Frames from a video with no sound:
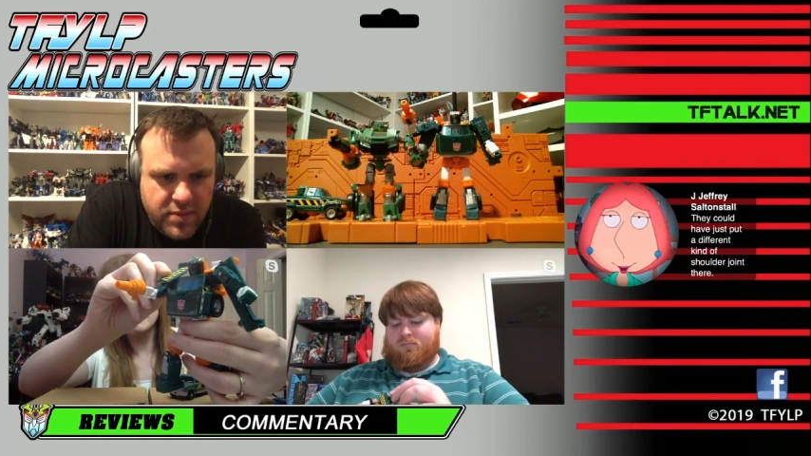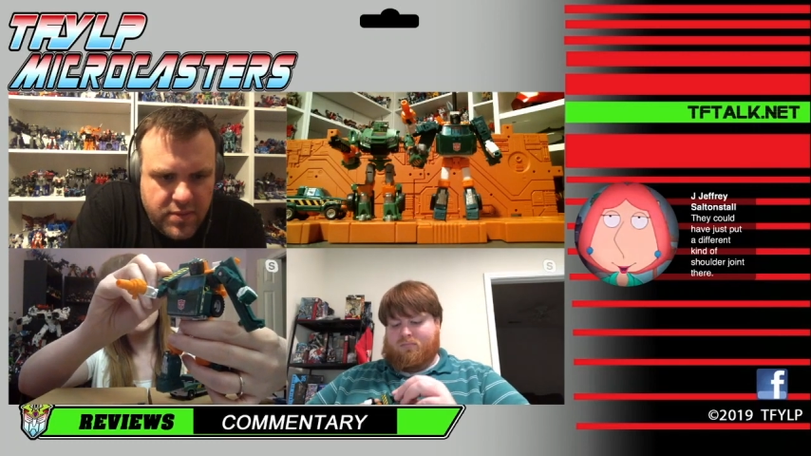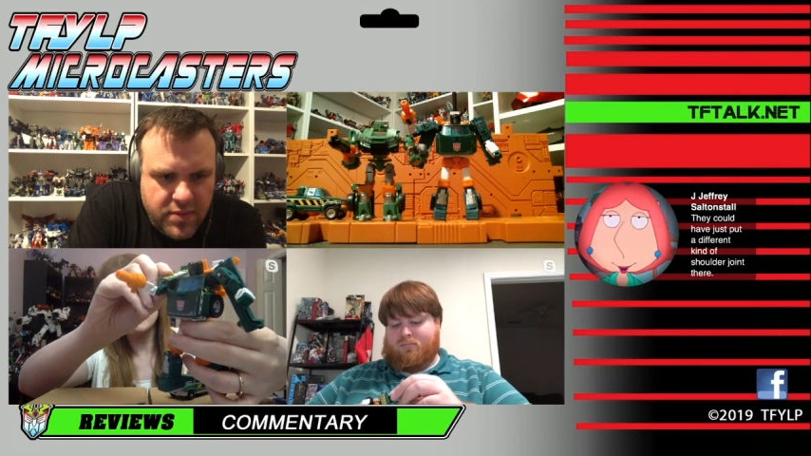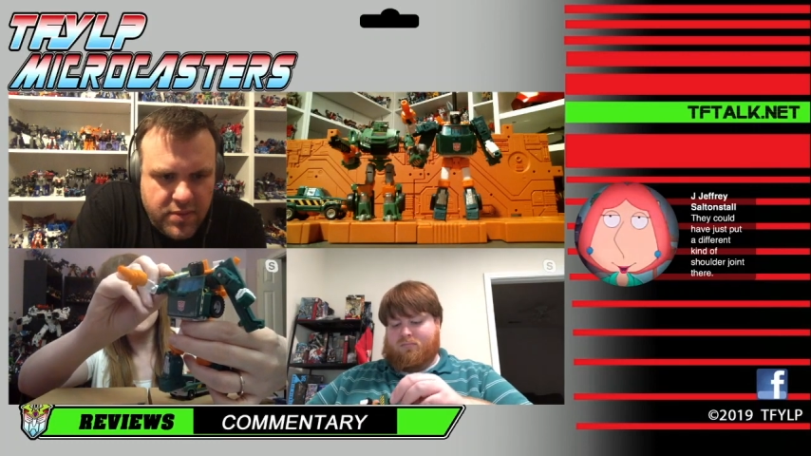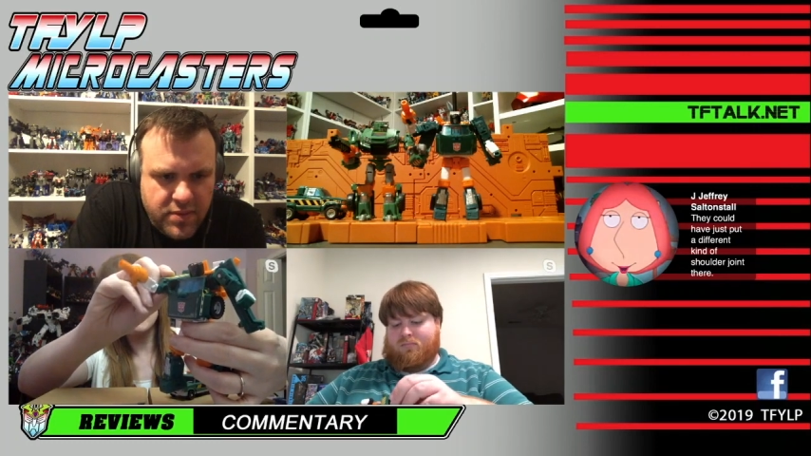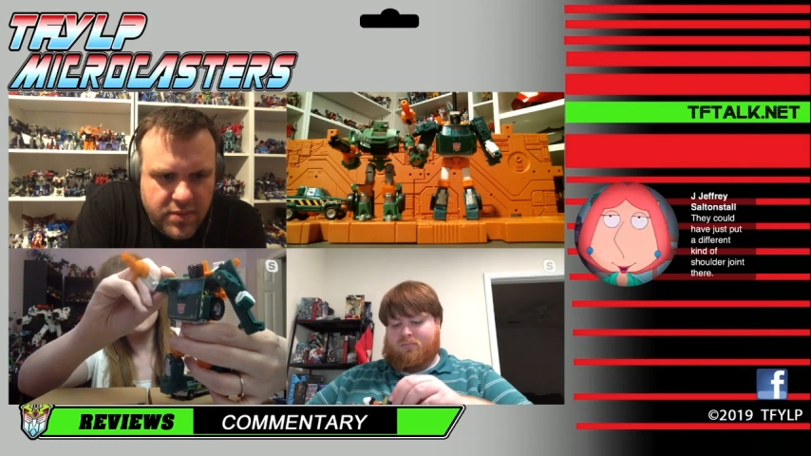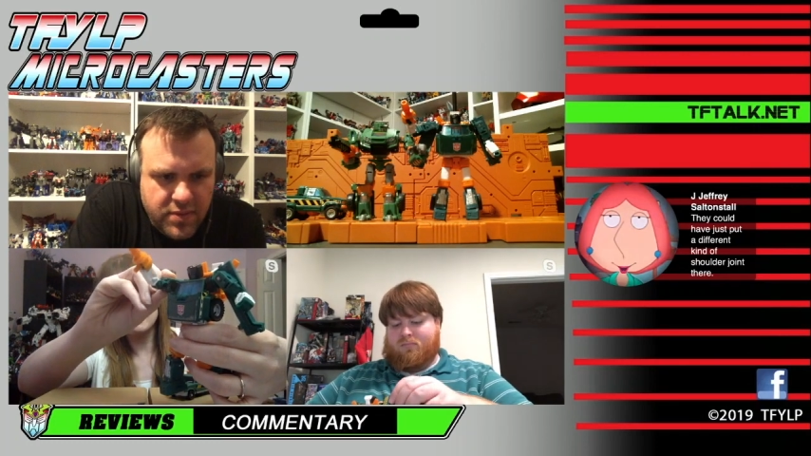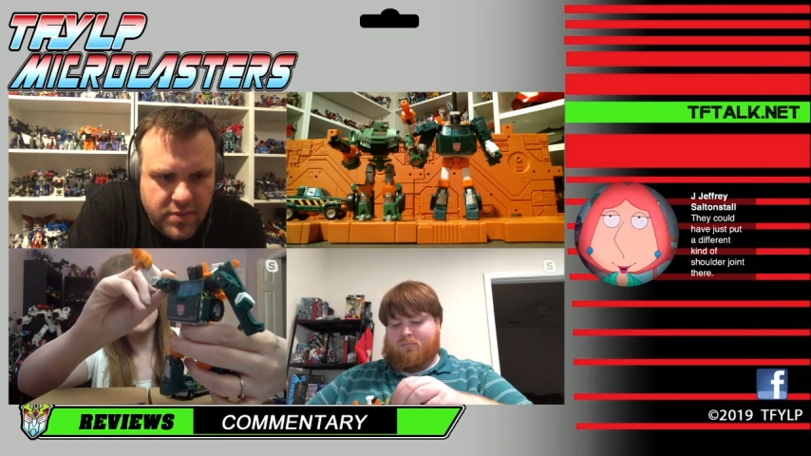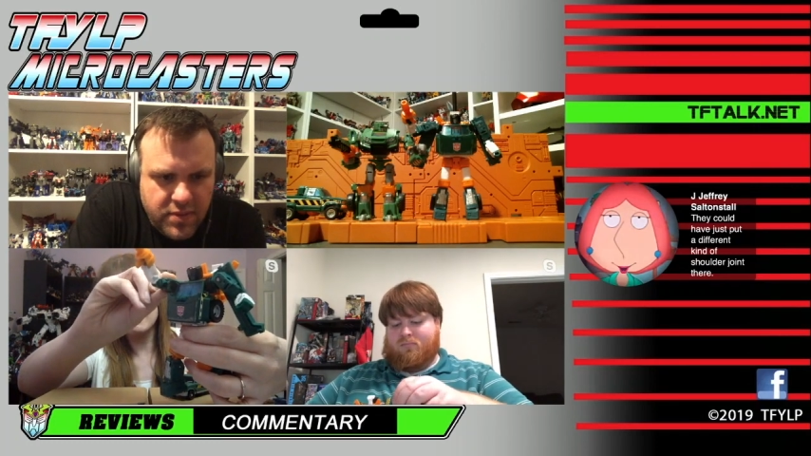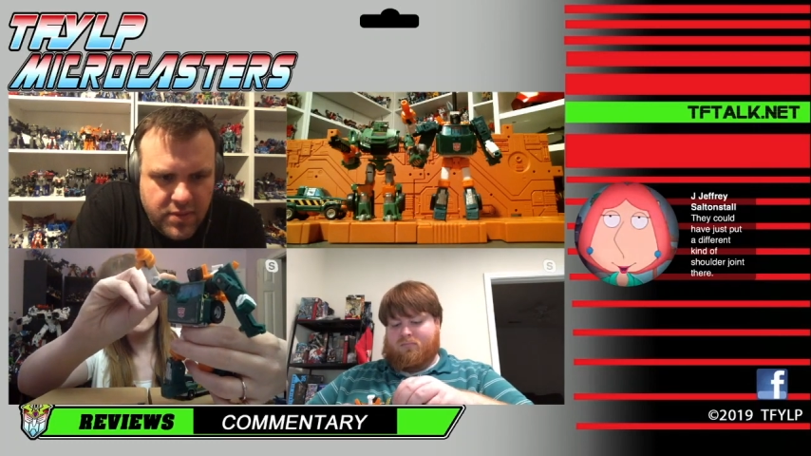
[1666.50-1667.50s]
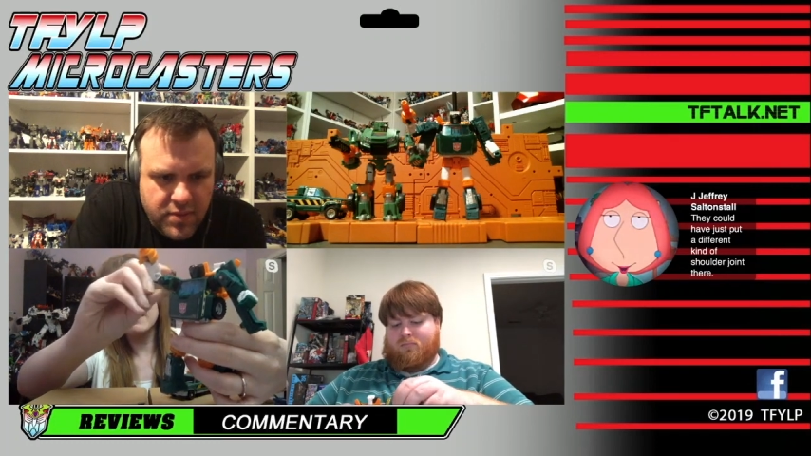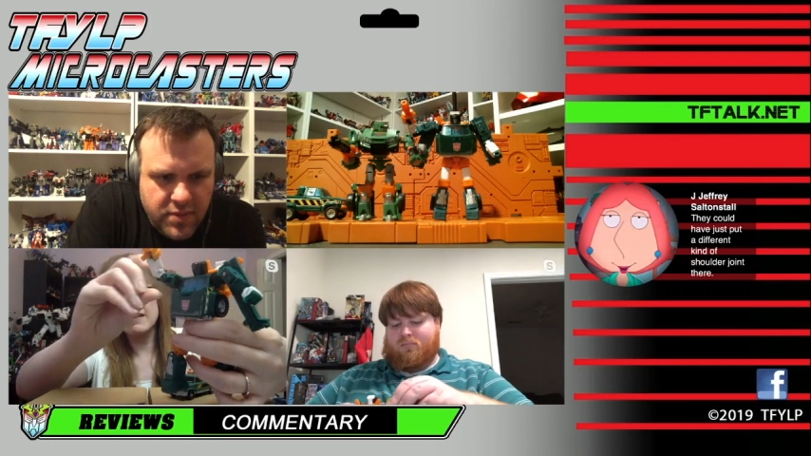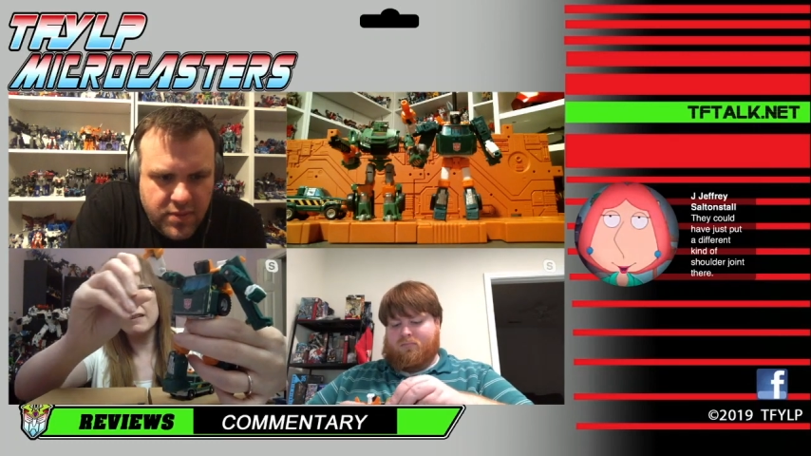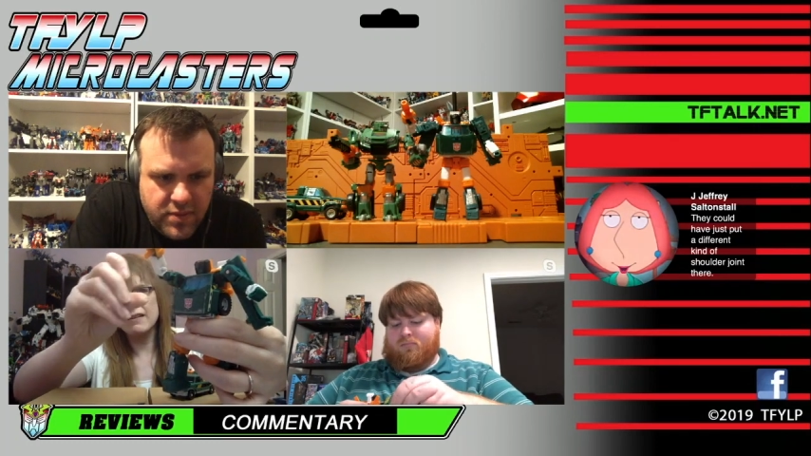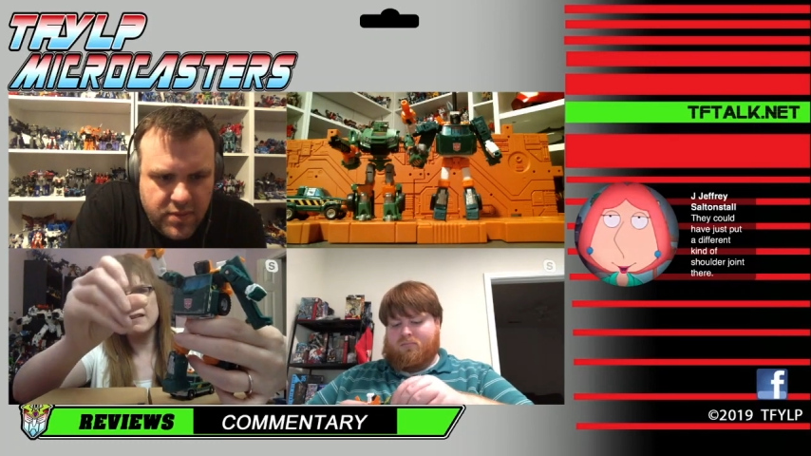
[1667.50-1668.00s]

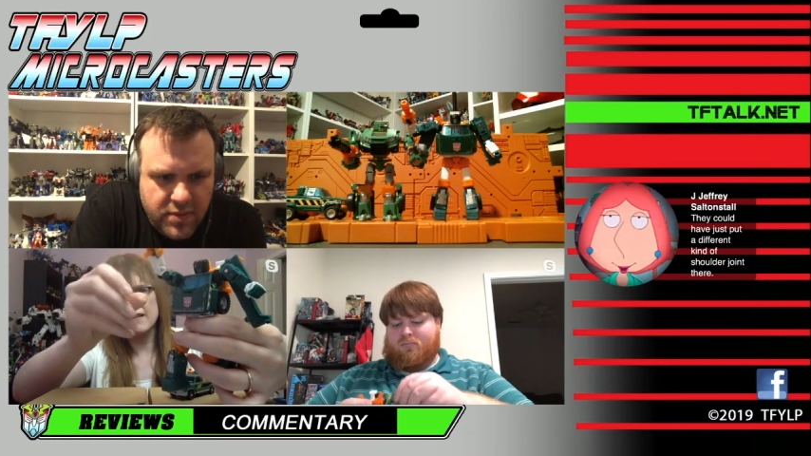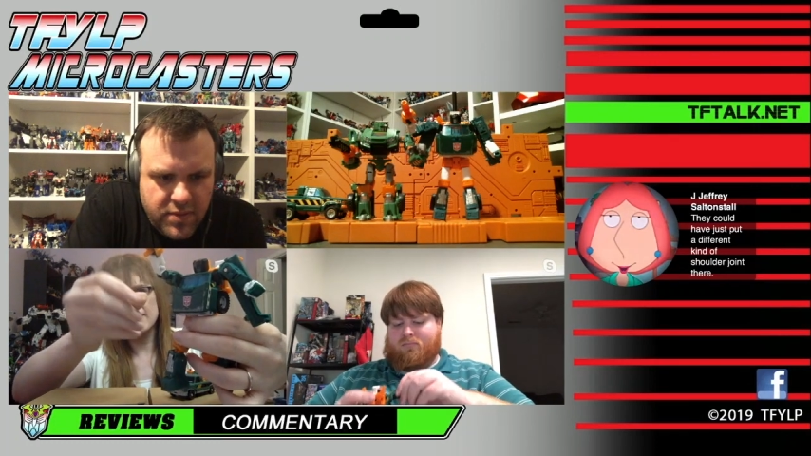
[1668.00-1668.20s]
Nobody speaks.